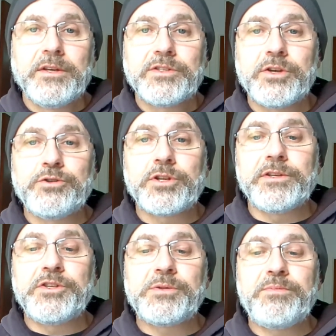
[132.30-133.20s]

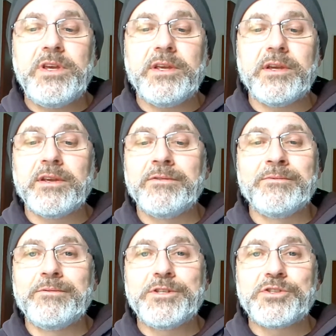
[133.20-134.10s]
Socially
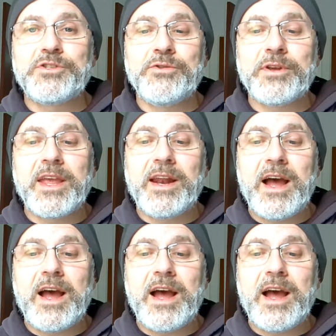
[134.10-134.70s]
speaking, we just don't get